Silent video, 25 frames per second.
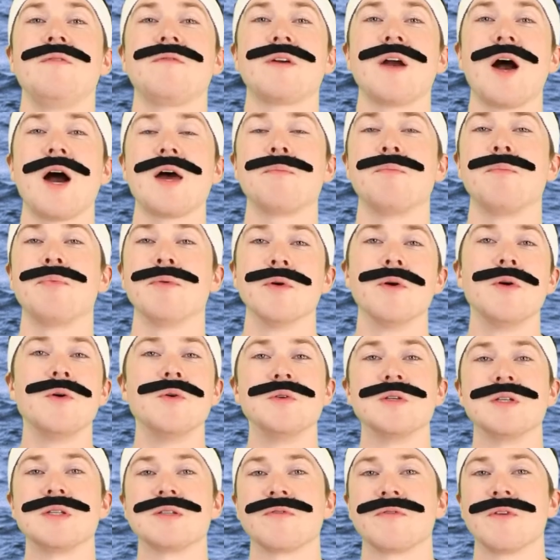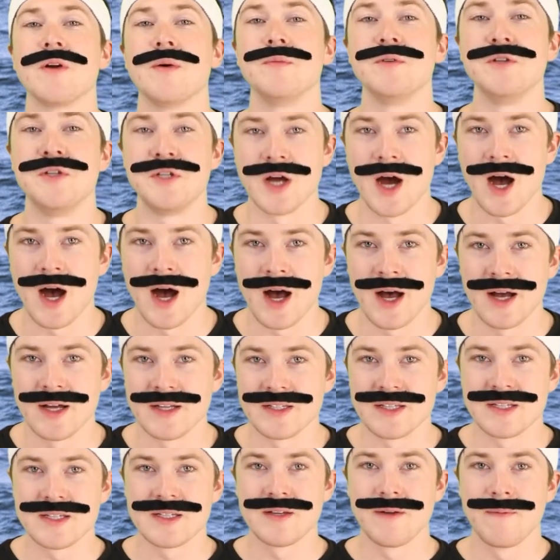we've got Bruce from
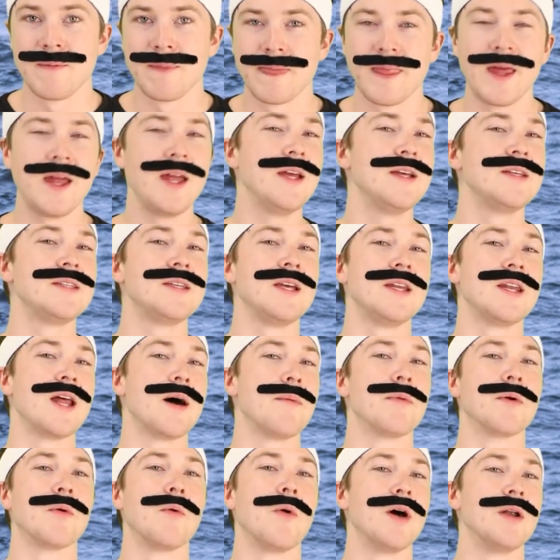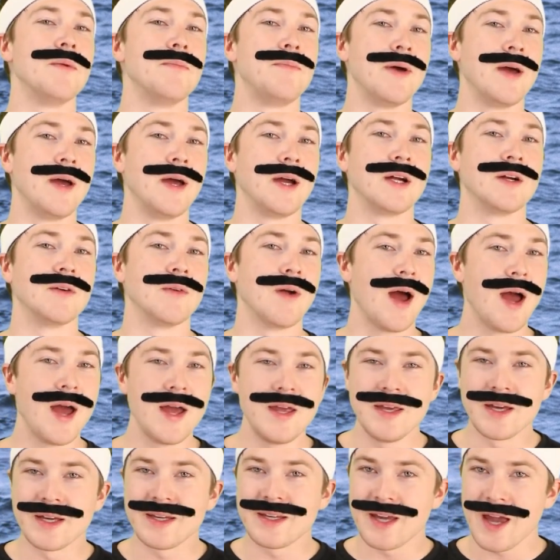Jaws. Easy number one pick,
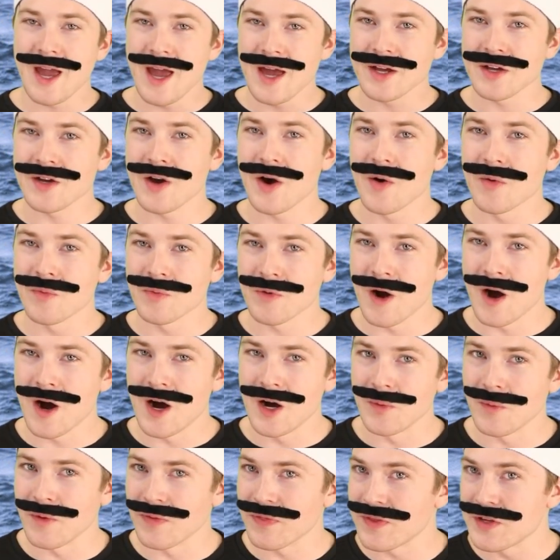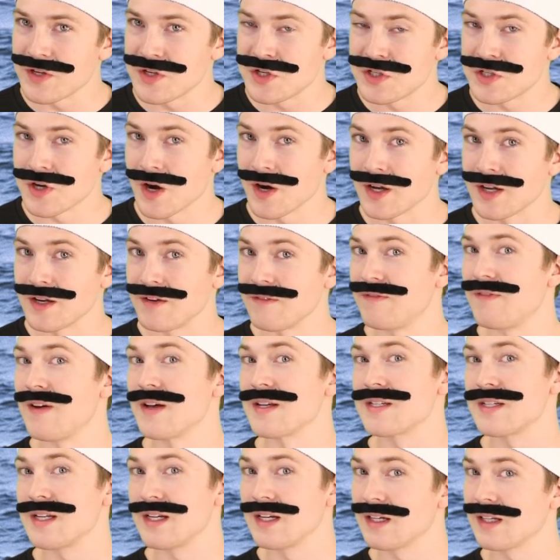right? You can't go wrong with this
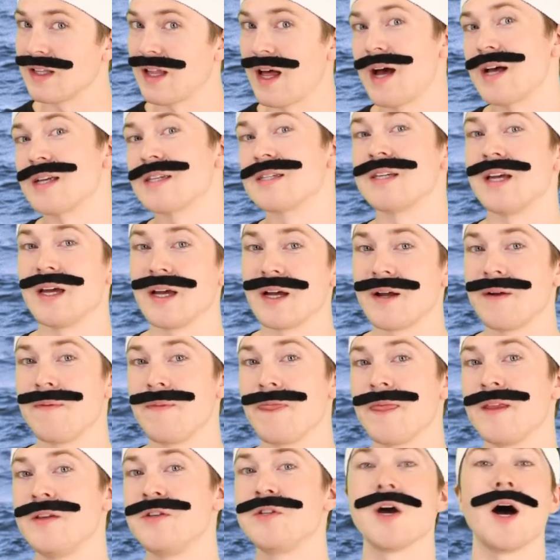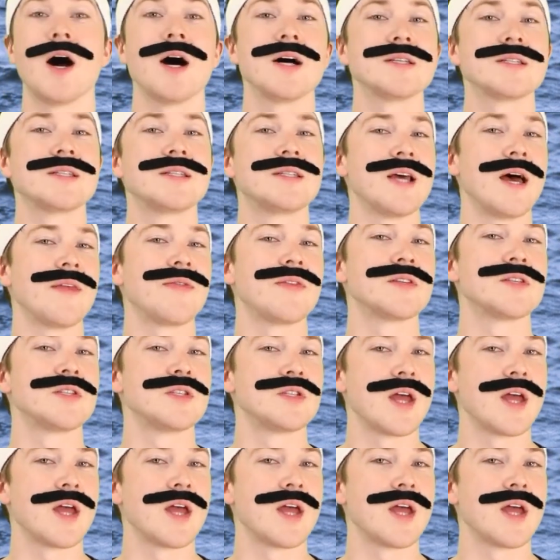shark-infested classic. Jaws set the